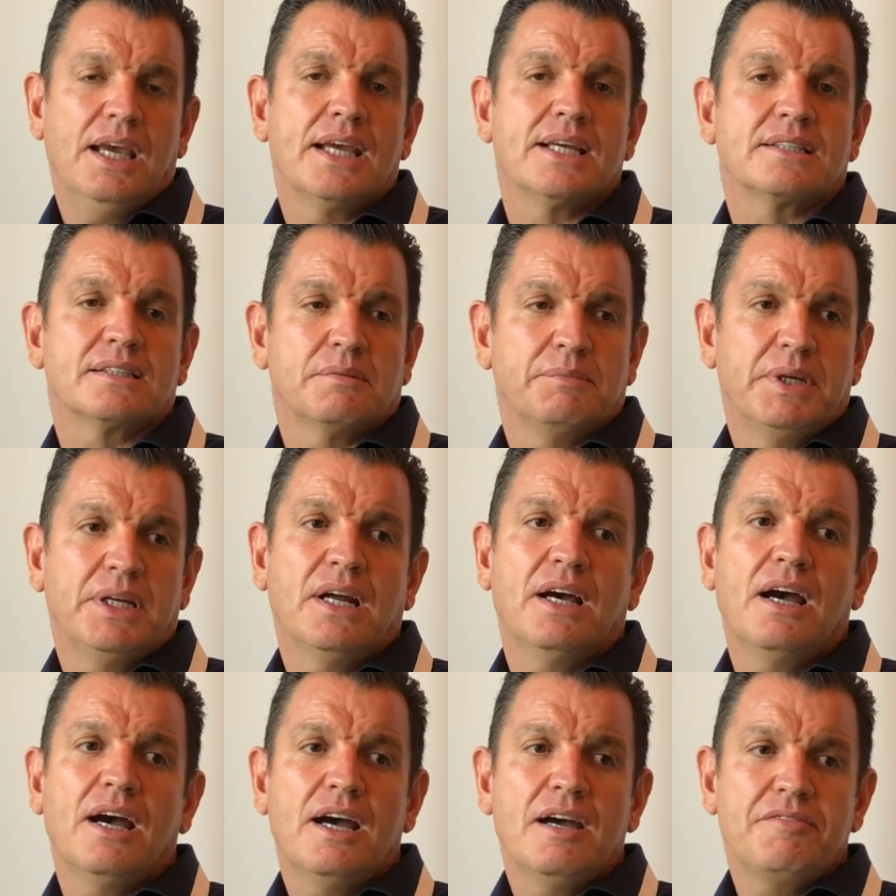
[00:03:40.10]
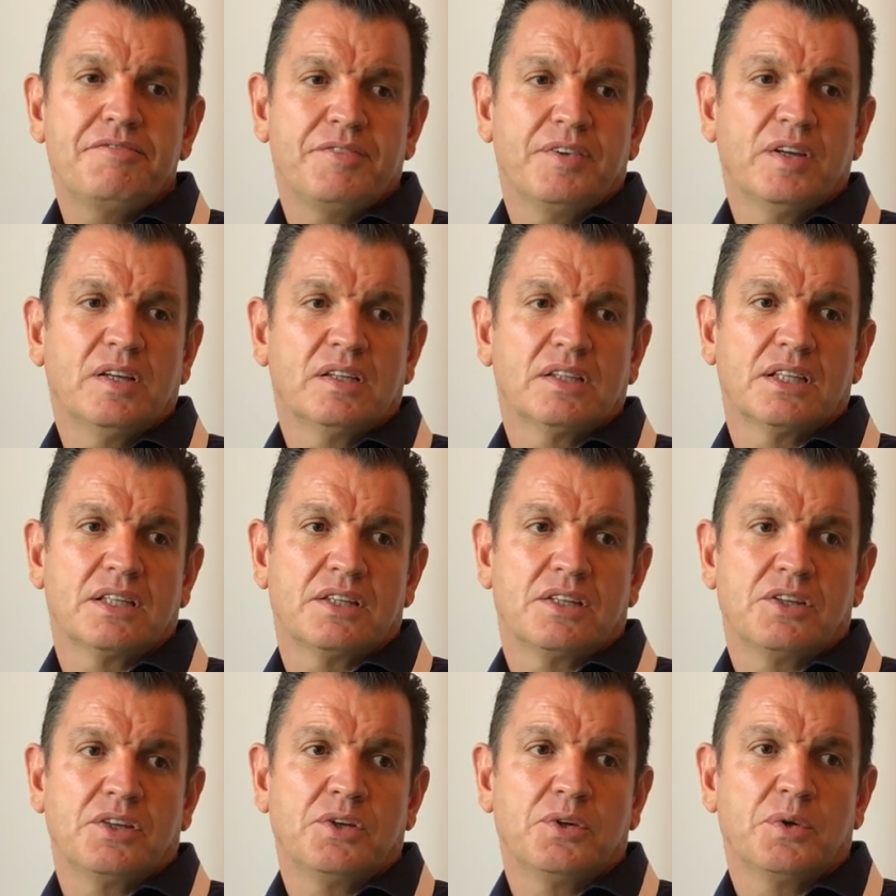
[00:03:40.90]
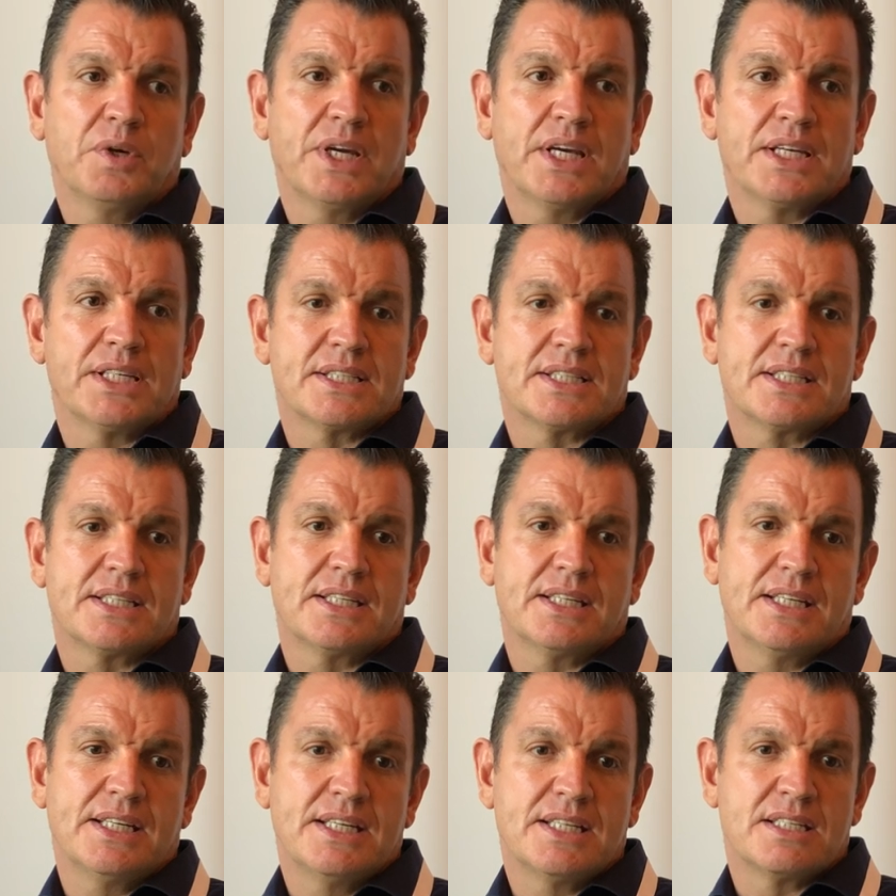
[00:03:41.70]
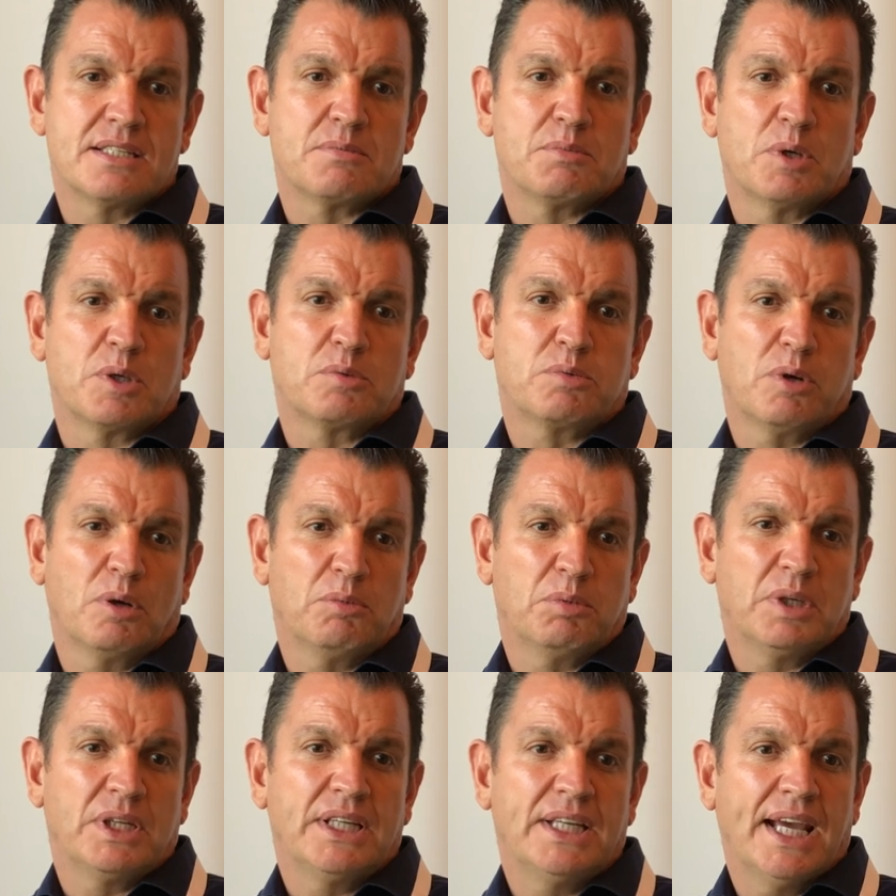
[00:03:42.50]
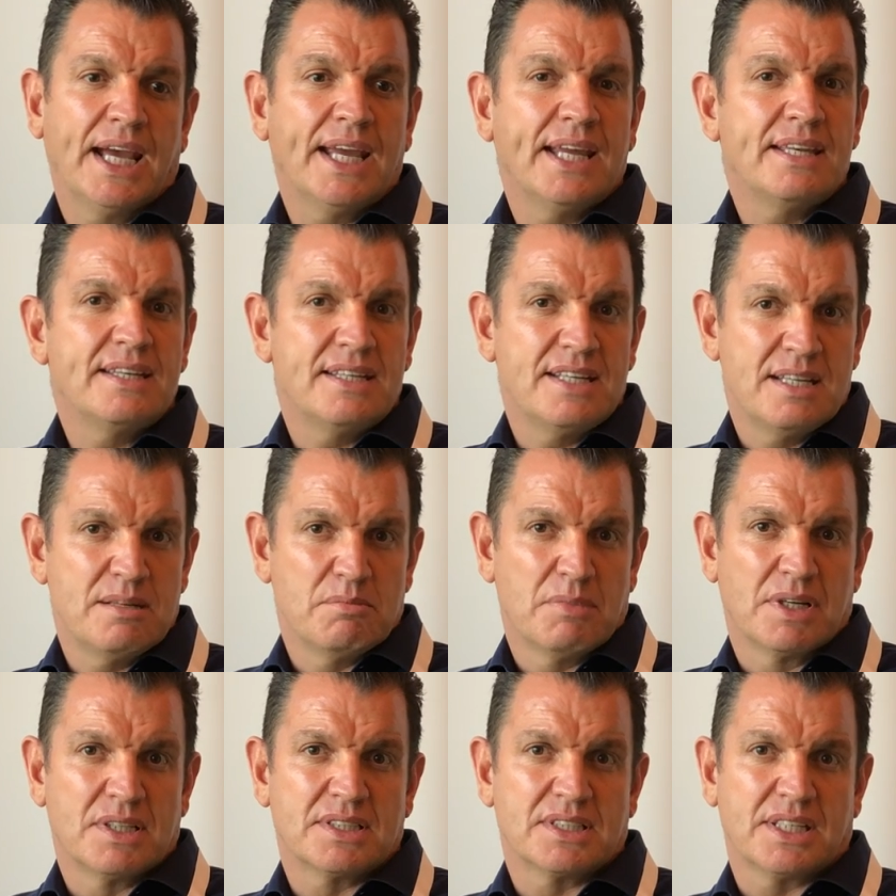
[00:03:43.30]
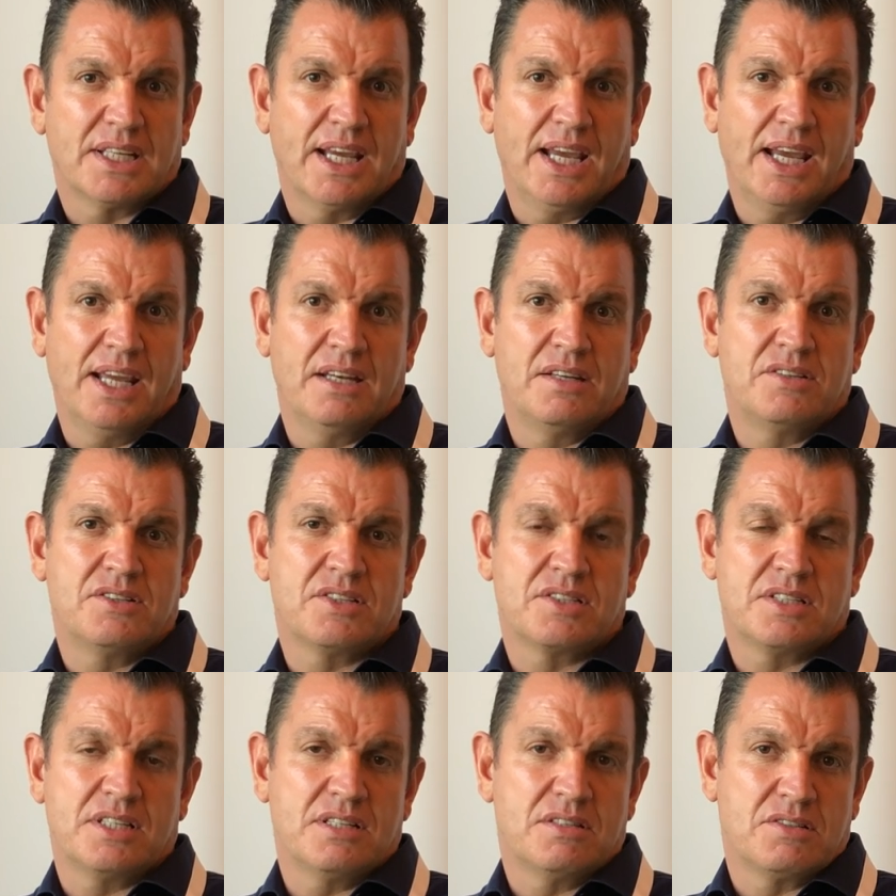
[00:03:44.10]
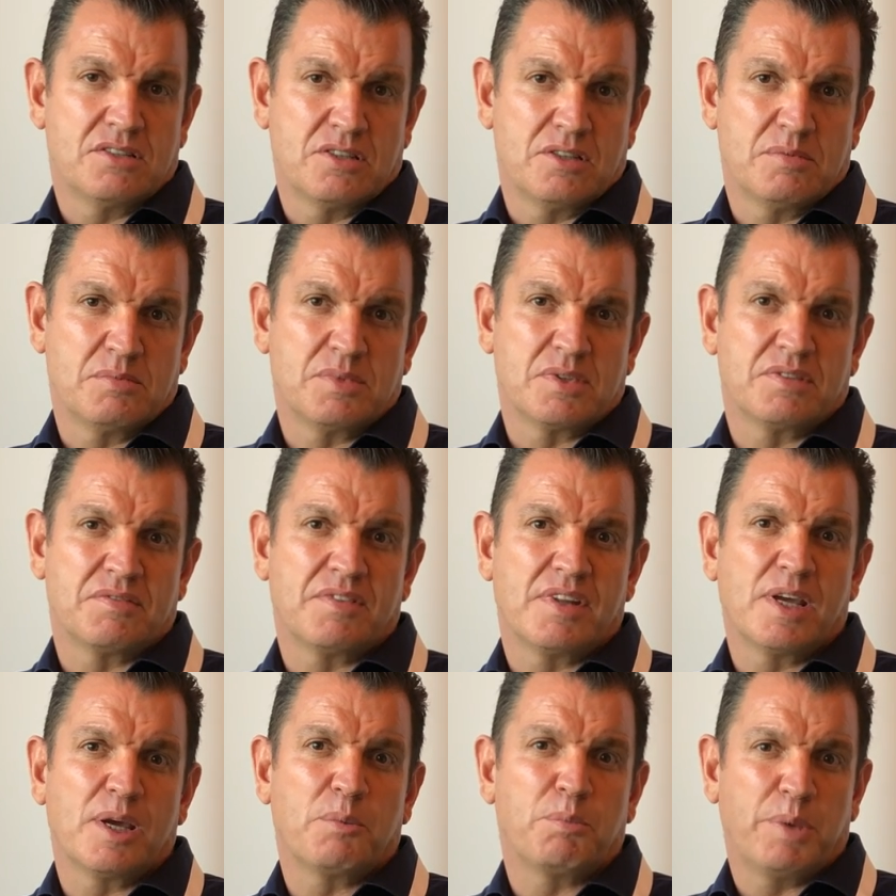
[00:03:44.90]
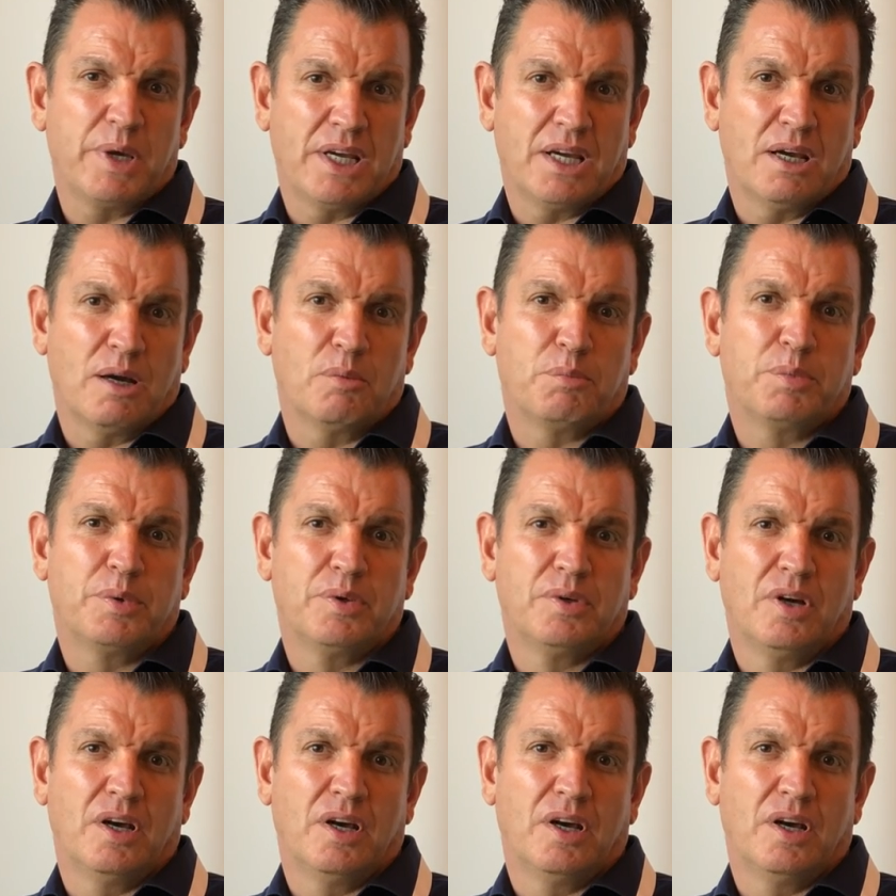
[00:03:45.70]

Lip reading: have? Yes, I mean, I feel that the US is most probably 18 months ahead, just in terms of their pickup,